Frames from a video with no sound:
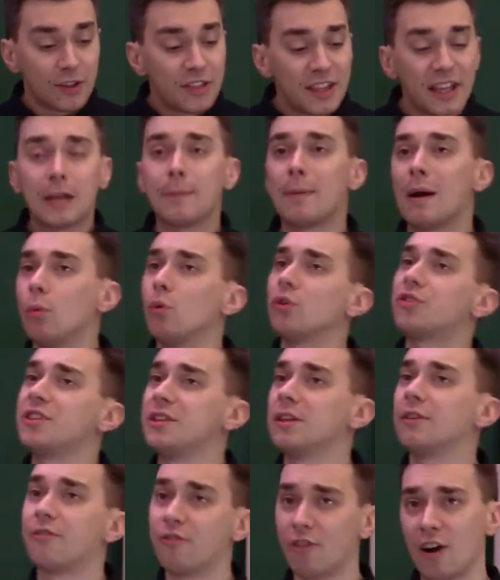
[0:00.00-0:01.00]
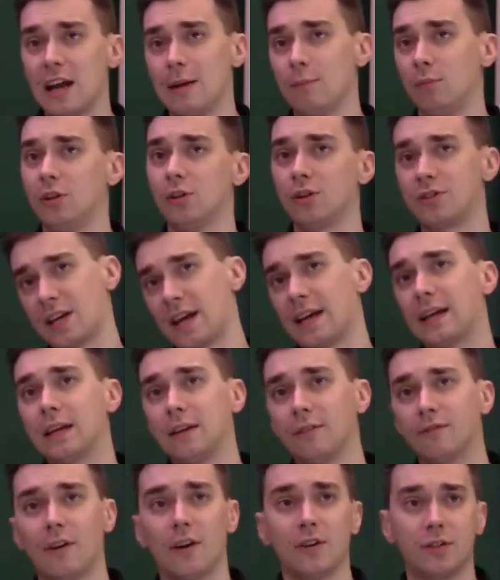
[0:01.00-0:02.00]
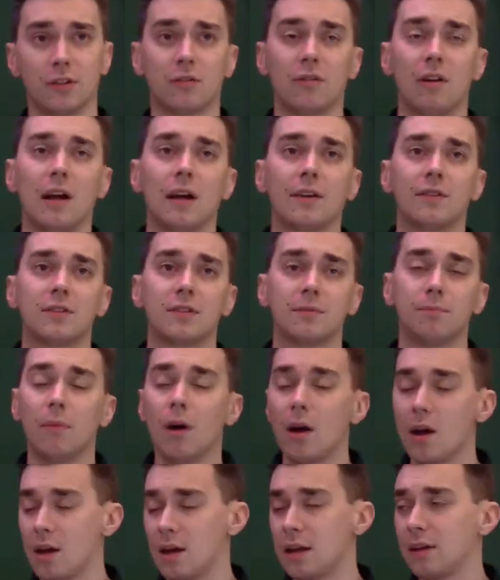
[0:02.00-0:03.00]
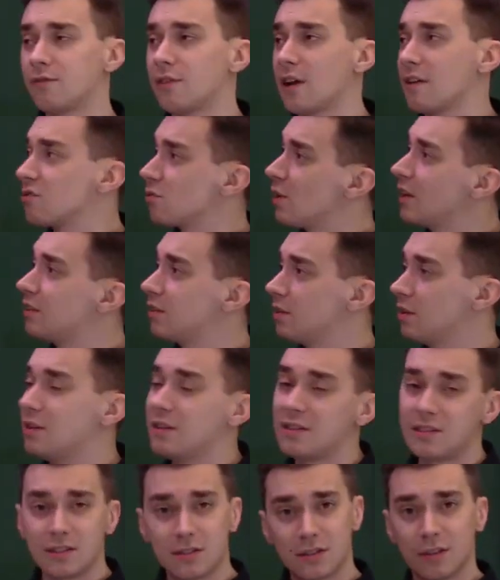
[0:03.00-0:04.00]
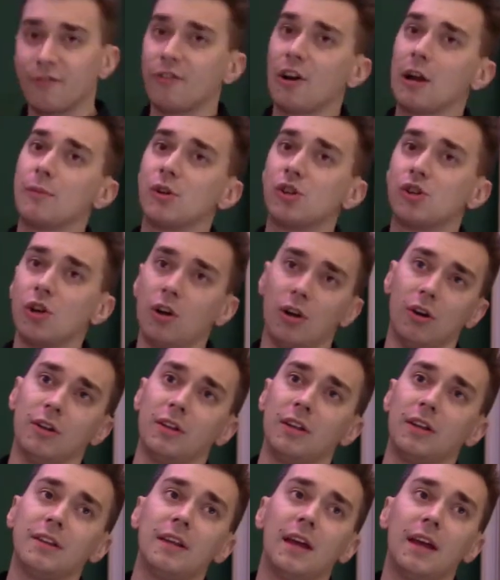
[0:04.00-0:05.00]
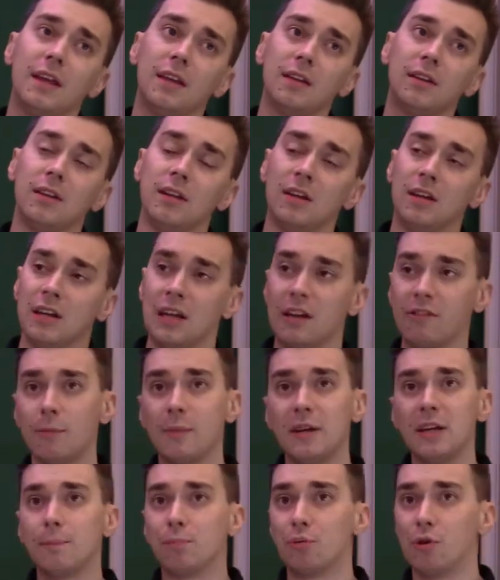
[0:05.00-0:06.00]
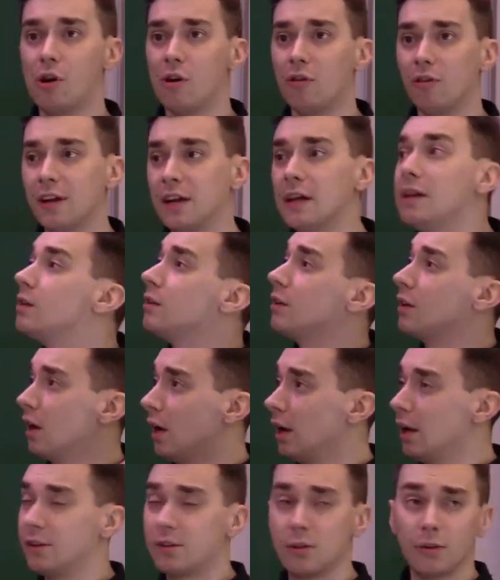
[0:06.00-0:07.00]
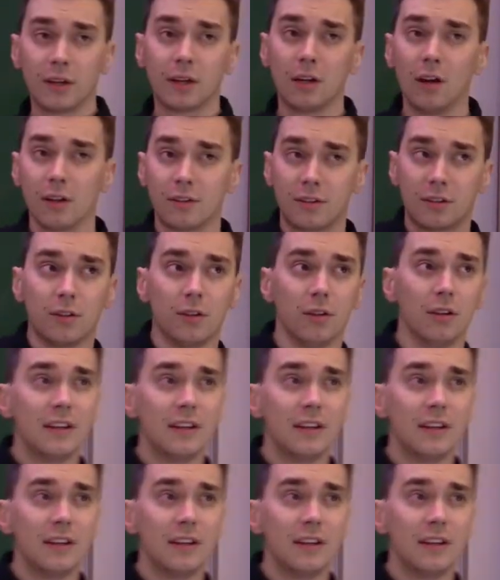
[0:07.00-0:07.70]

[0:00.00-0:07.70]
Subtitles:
think about what's in the frame when you're taking photographs. My favourite way to do this is to frame a shot, and then if I'm in a brewery doing an article,